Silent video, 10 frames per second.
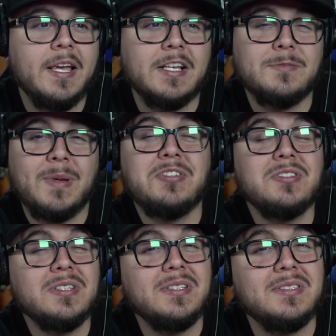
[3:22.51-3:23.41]

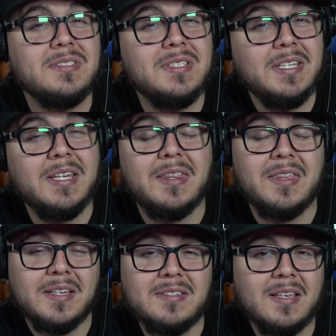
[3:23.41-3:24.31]
especially seeing this,